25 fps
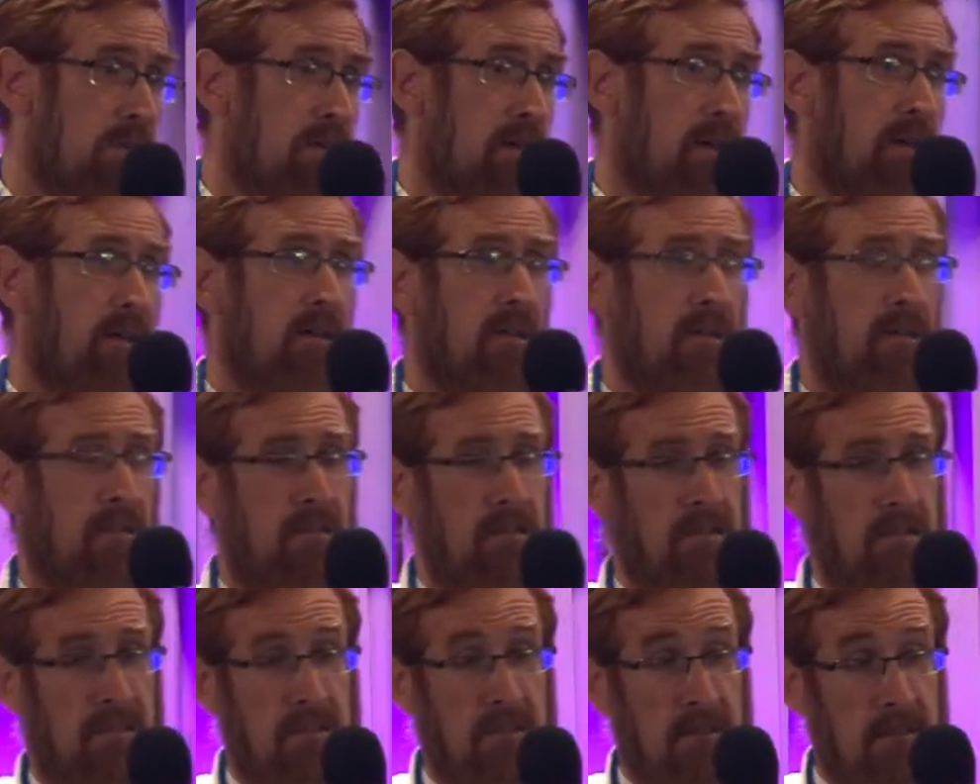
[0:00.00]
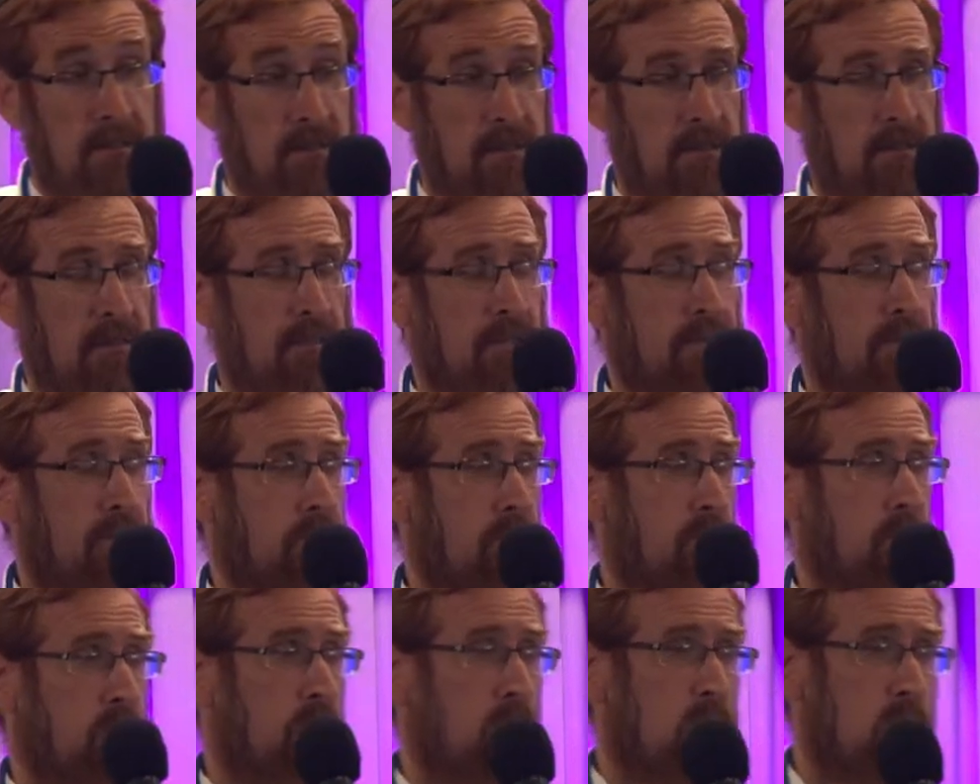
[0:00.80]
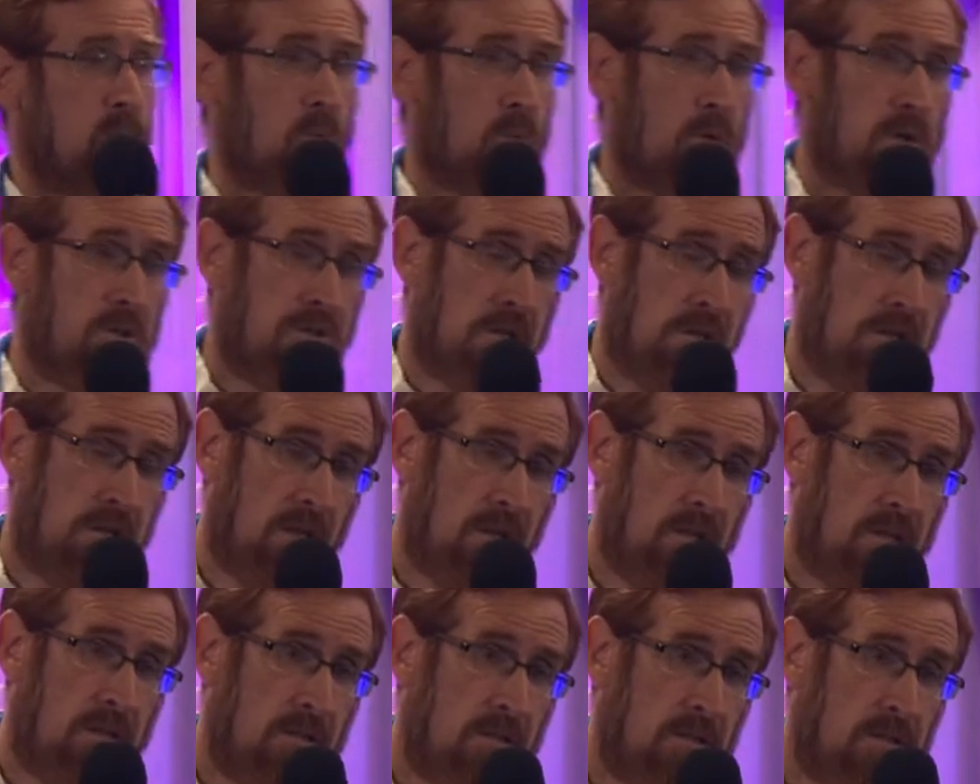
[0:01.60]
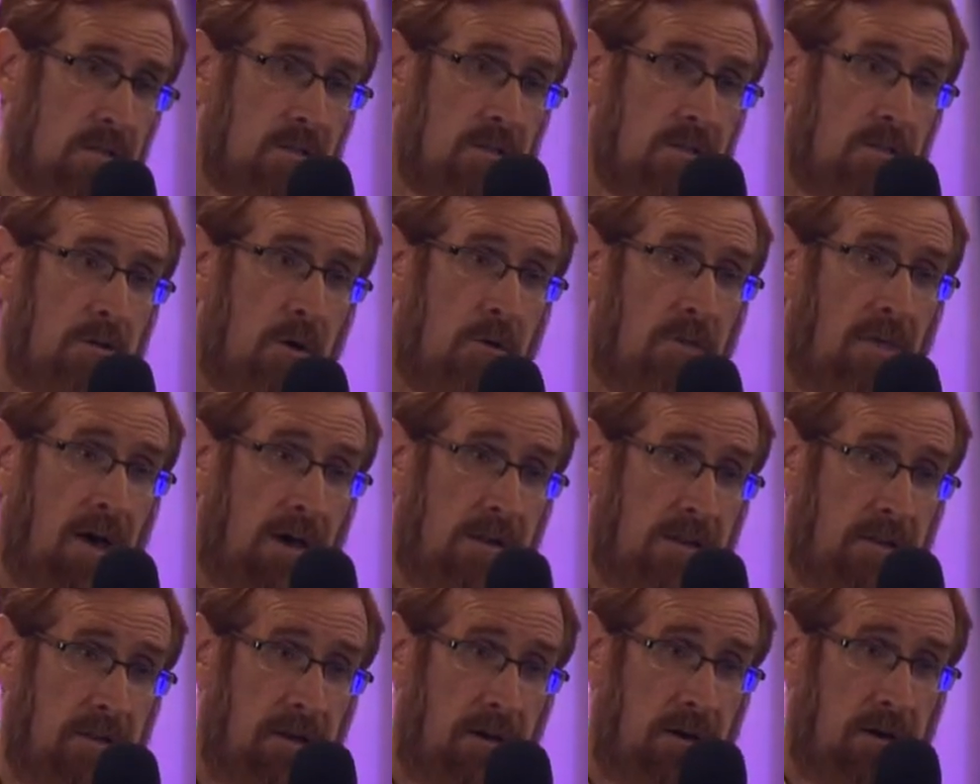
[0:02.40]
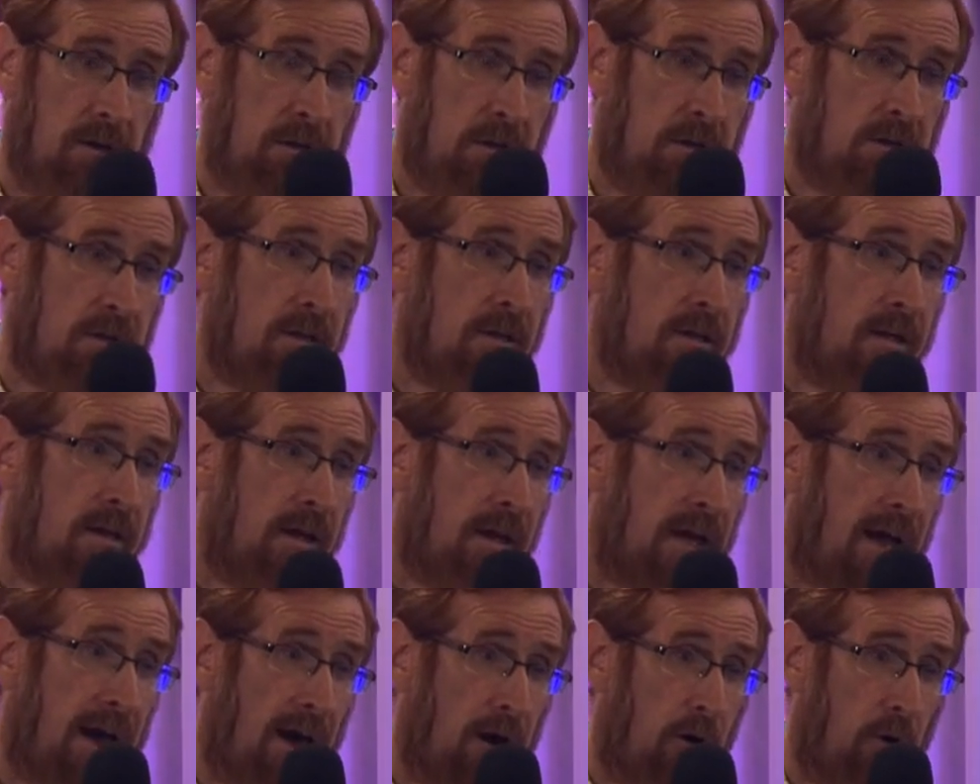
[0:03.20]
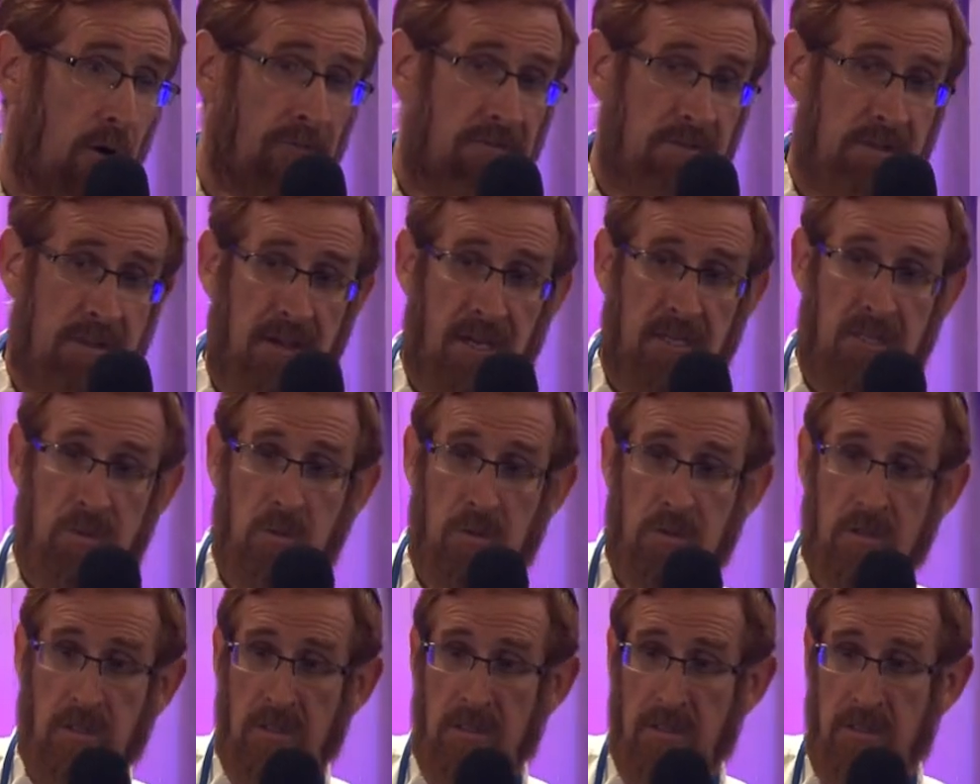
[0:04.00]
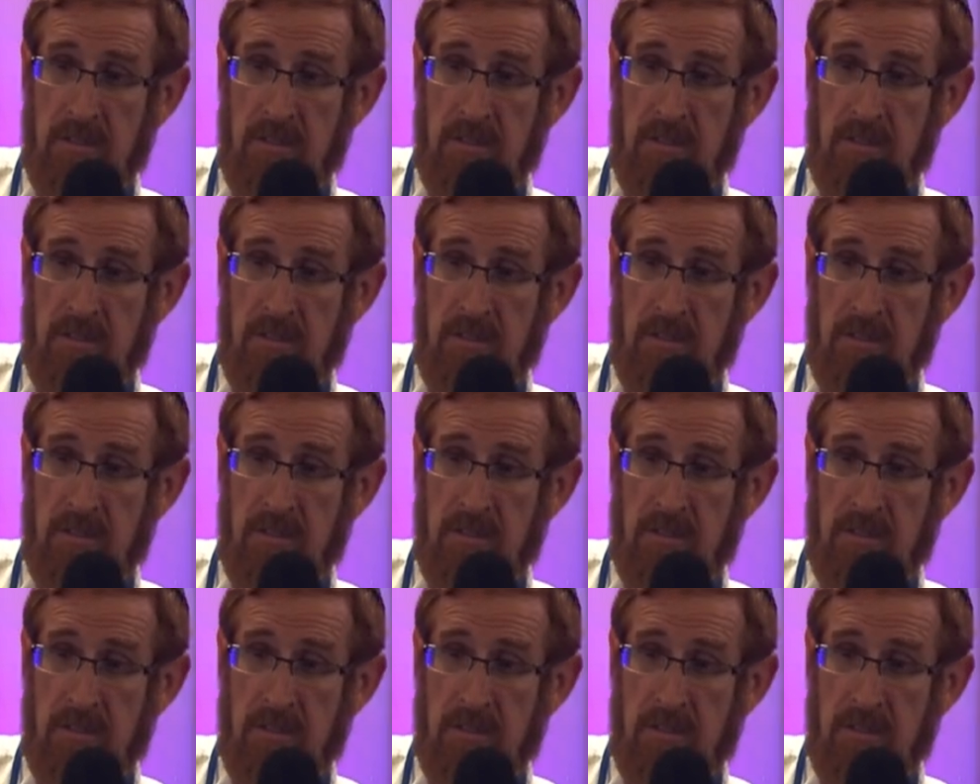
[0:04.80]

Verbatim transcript: say, We're just 2,000 years off schedule.